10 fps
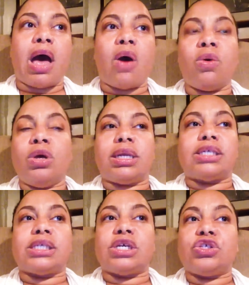let's say,
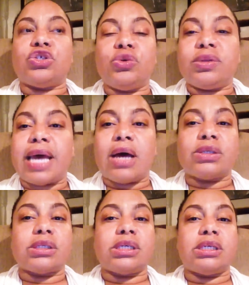
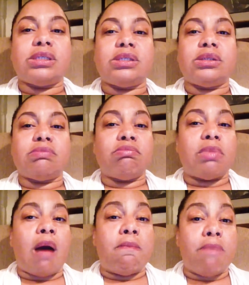2,000 a
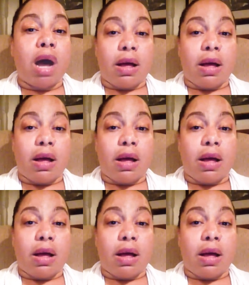month,